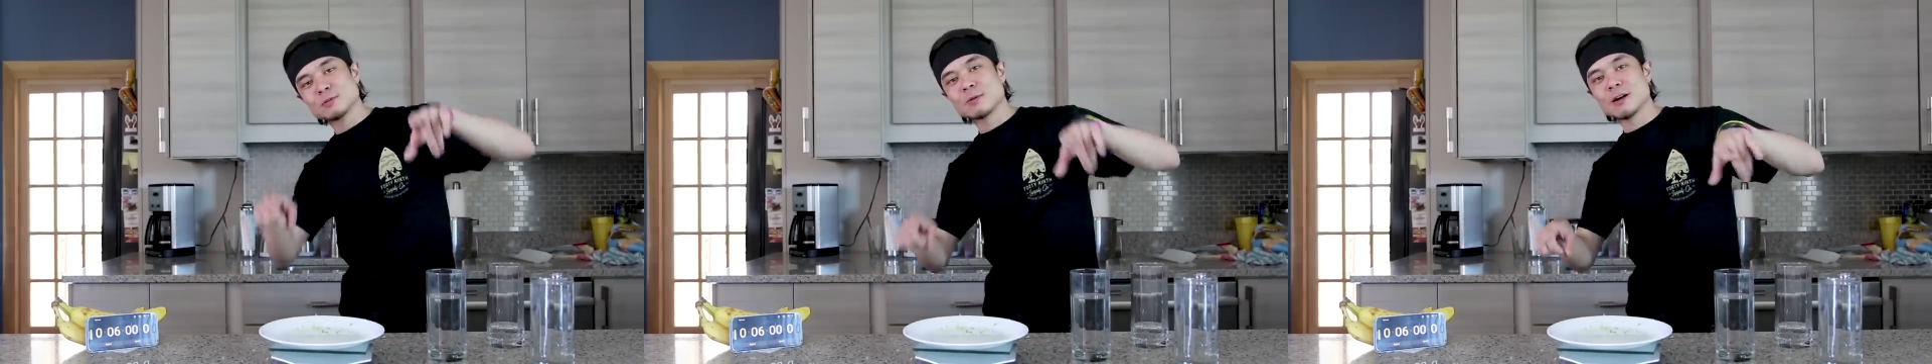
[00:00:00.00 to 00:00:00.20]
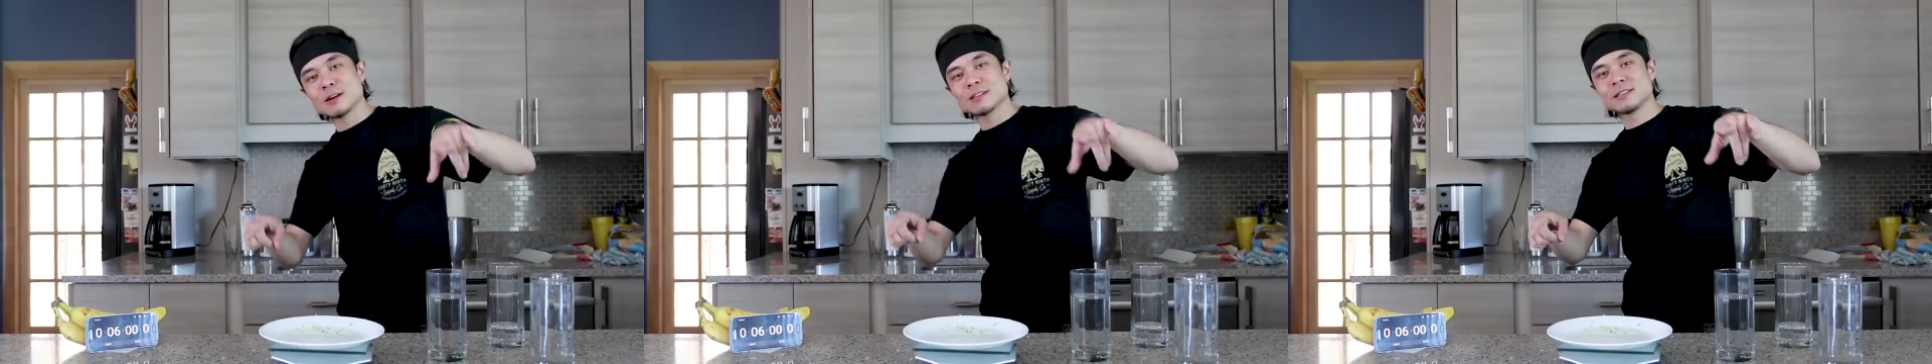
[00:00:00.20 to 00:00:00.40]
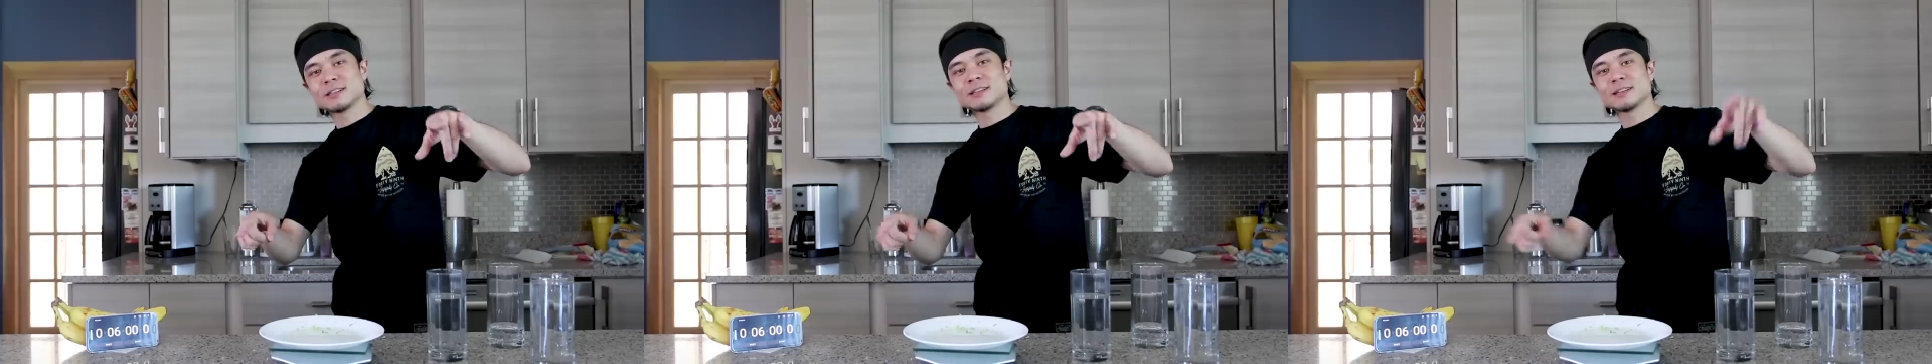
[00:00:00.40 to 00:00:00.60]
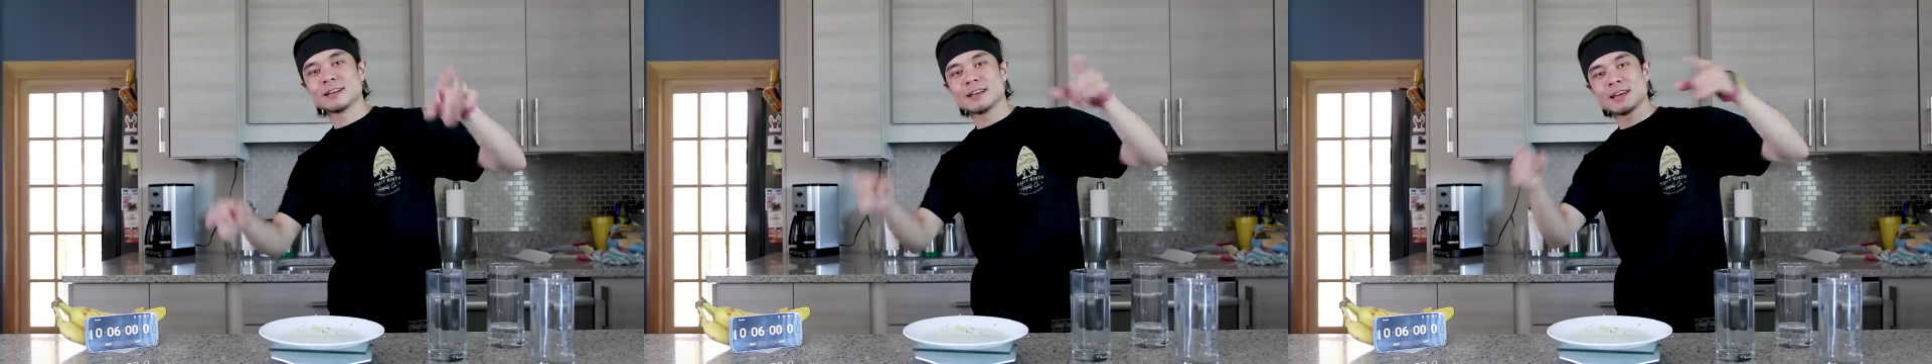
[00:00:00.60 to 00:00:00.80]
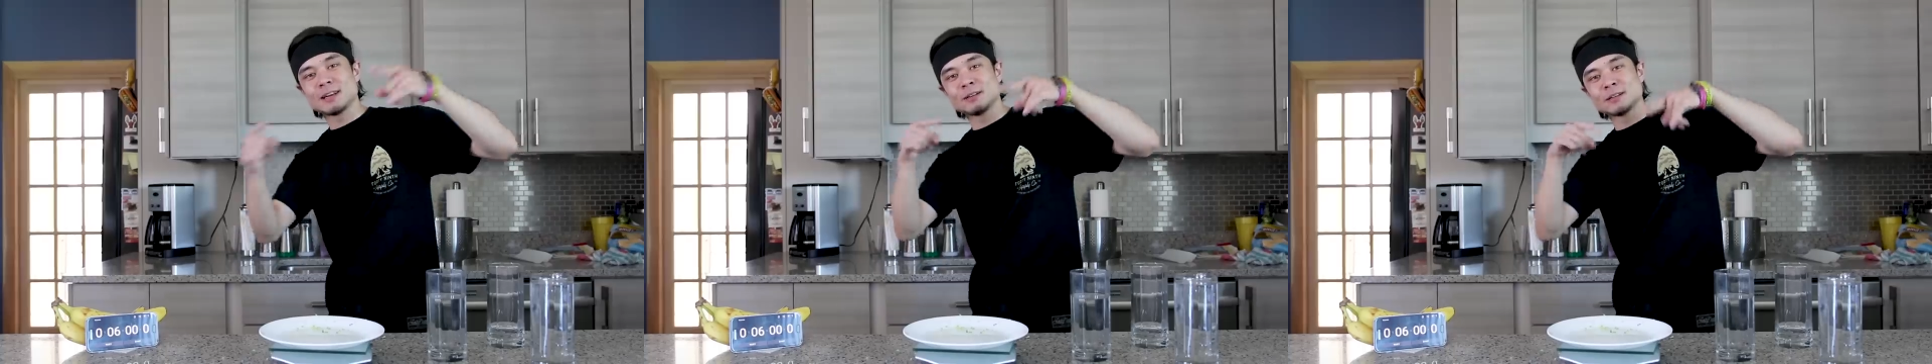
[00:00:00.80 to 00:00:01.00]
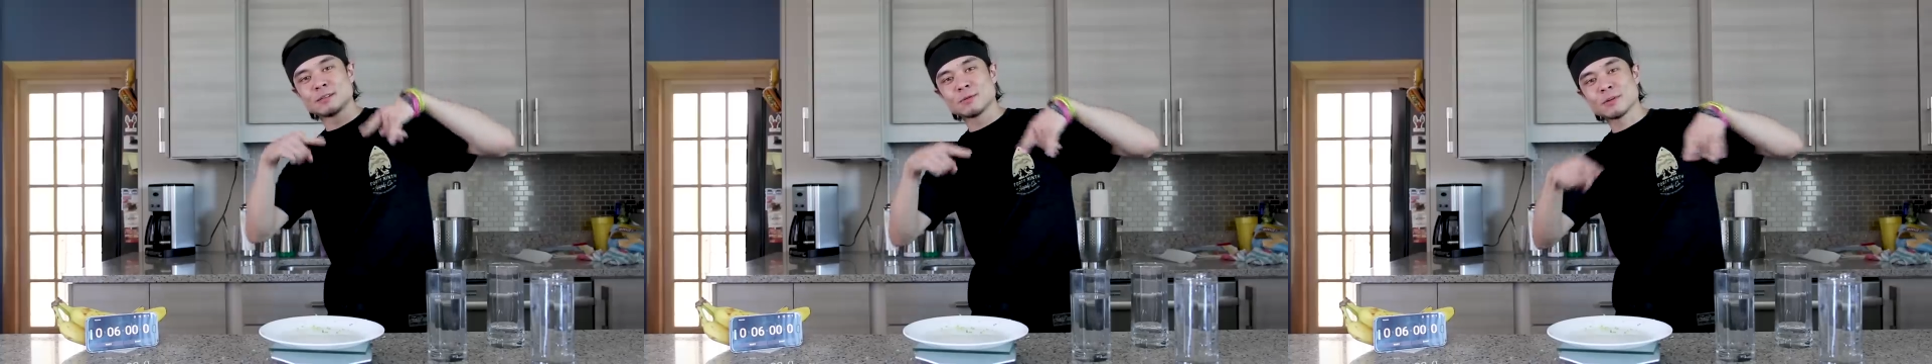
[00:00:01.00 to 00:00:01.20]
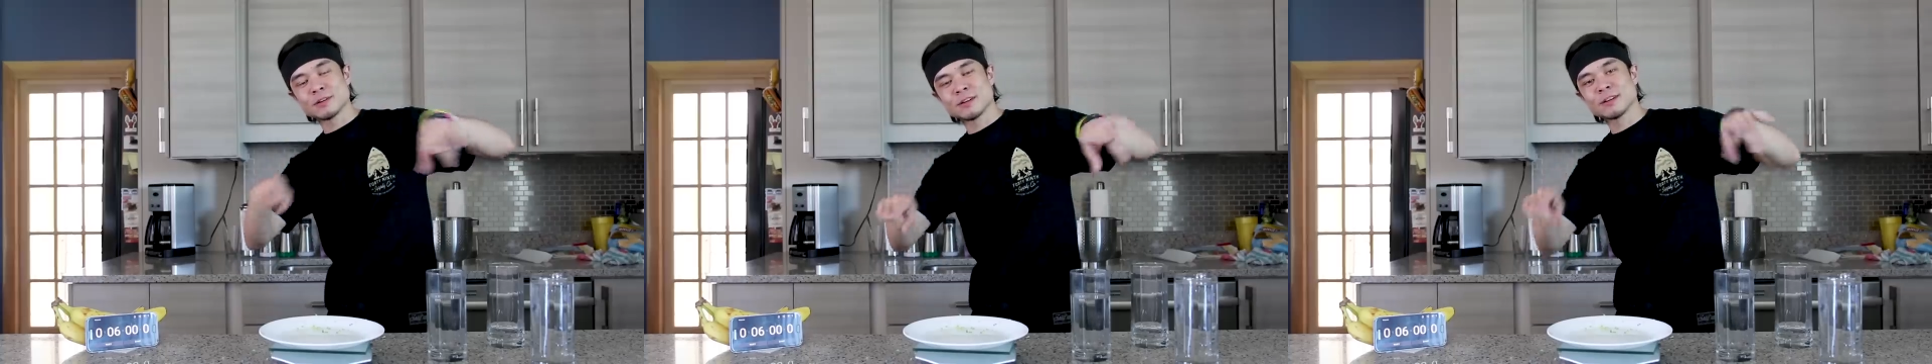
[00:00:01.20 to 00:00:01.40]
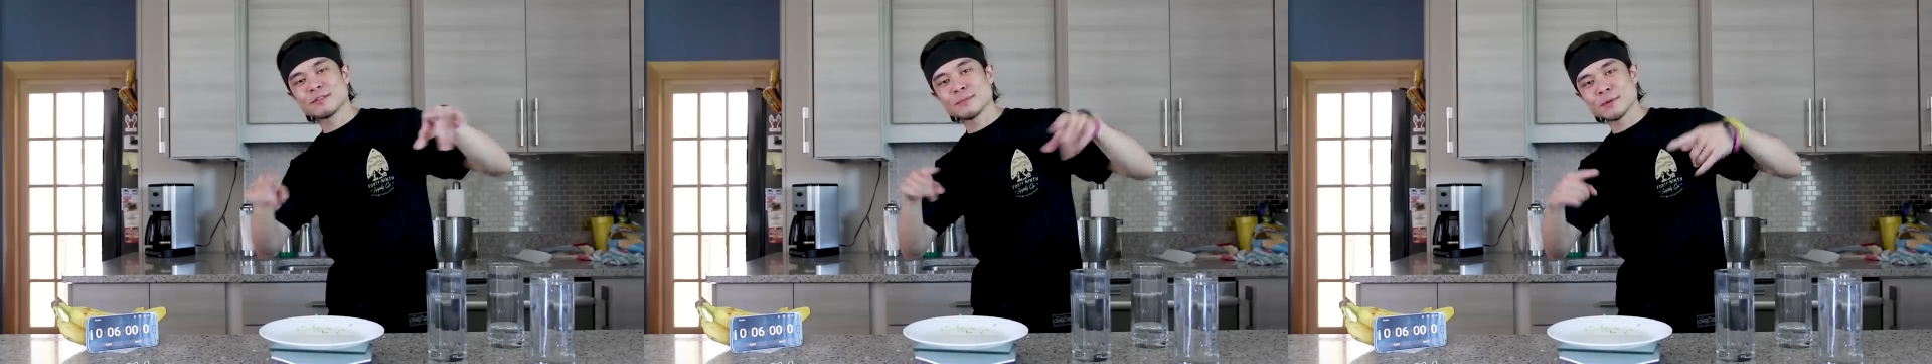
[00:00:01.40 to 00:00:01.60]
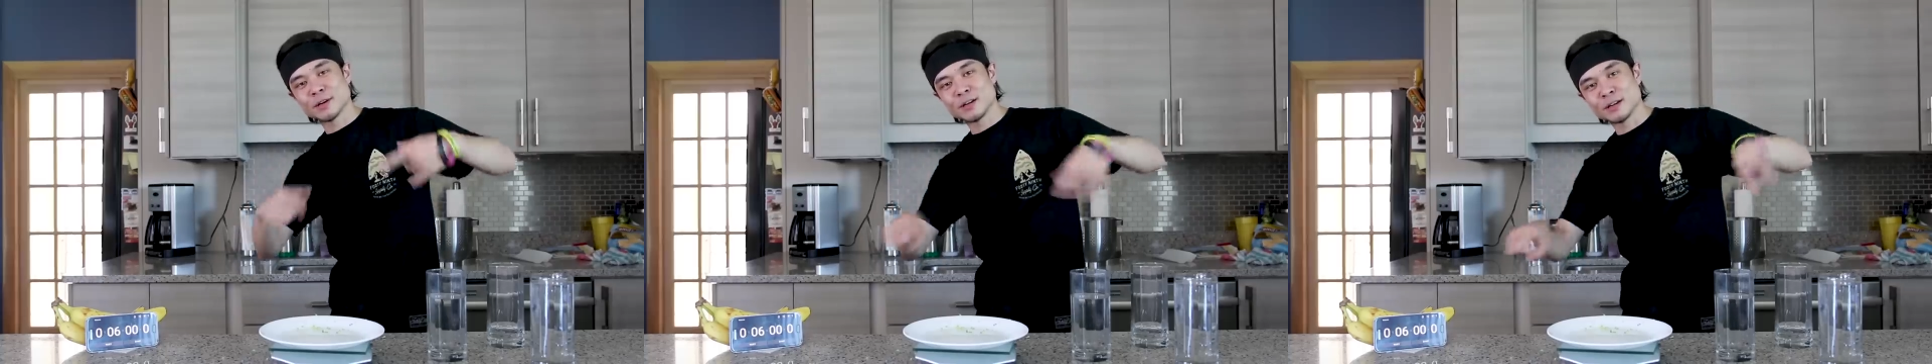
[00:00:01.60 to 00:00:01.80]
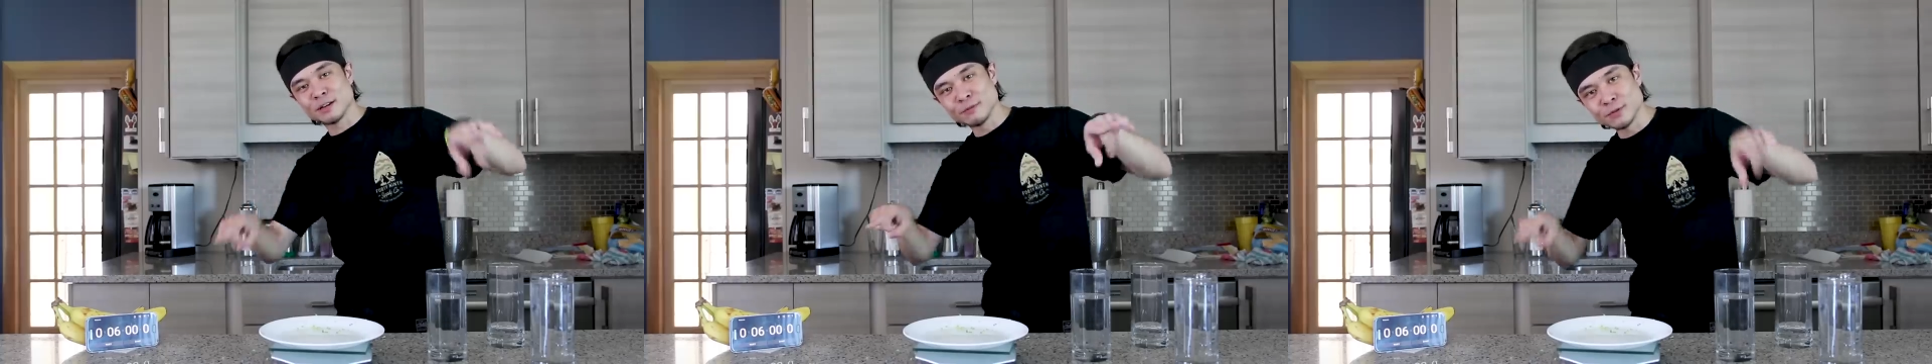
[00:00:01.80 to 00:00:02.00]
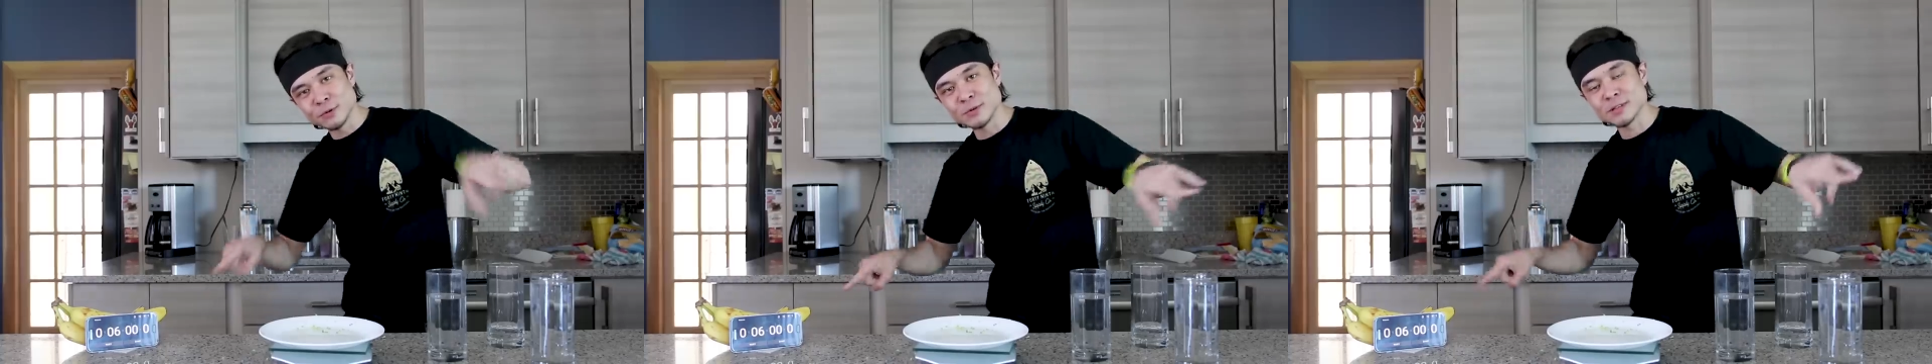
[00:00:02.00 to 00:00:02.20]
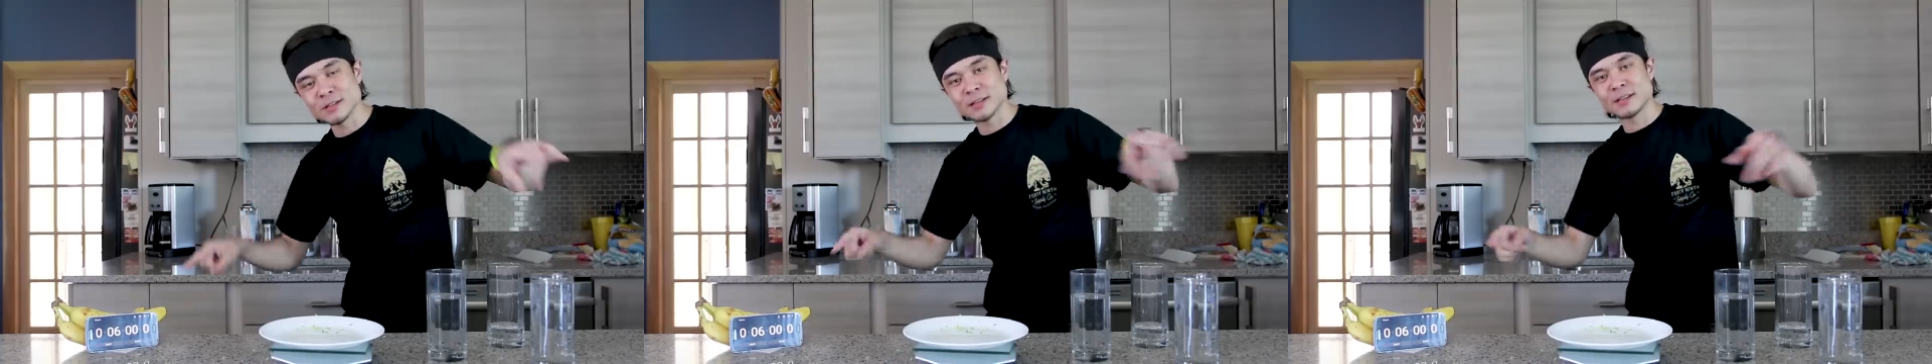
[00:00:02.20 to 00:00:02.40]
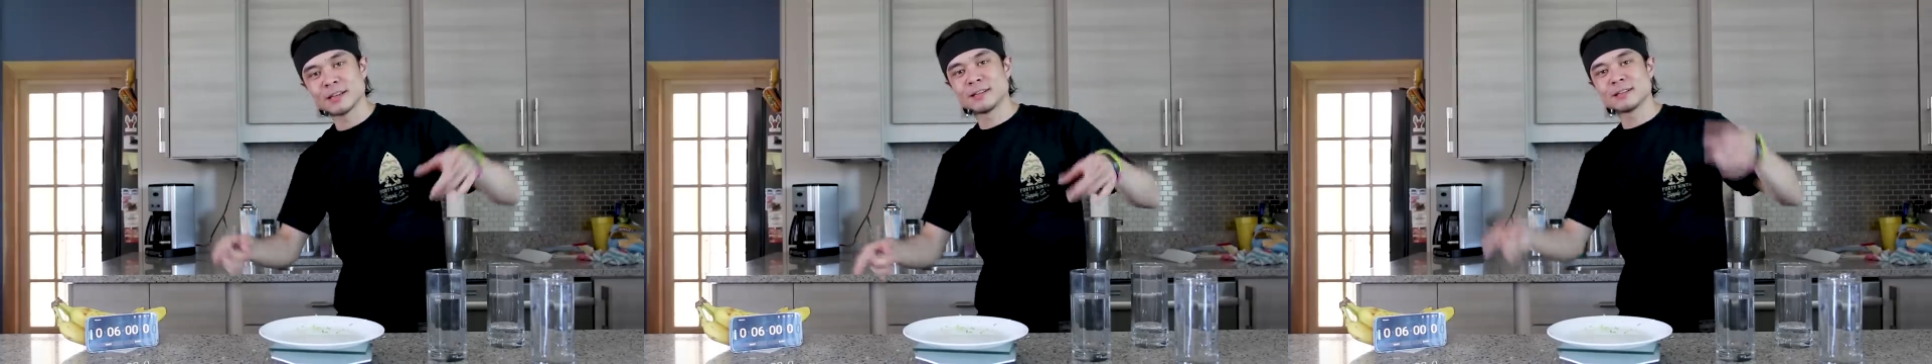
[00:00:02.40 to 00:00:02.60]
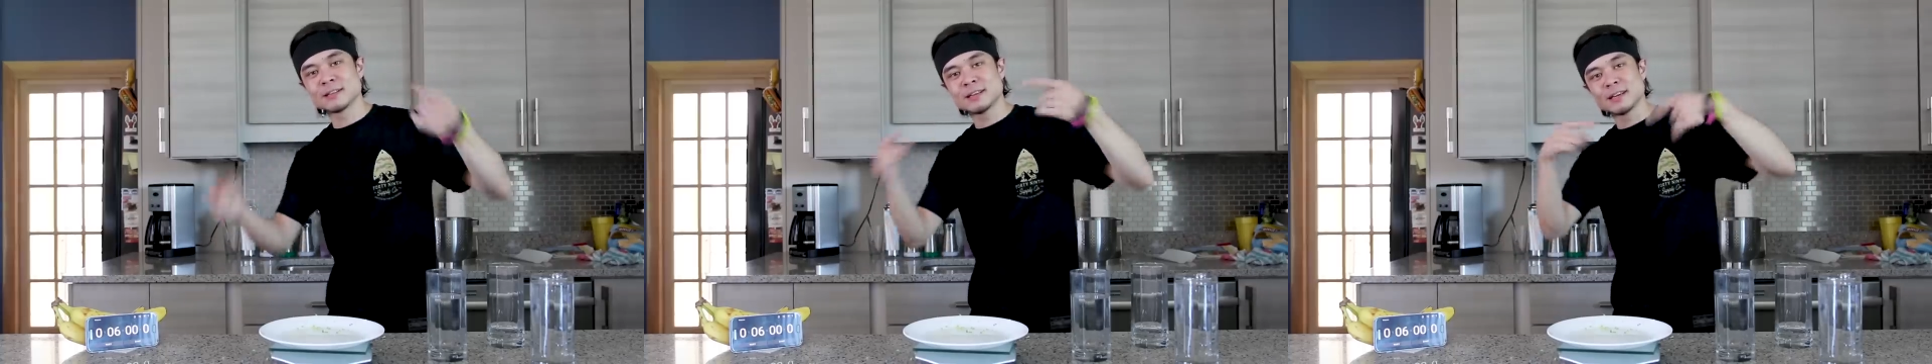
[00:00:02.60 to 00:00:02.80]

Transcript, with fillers: is watching and is wondering if I'm a good influence on kids,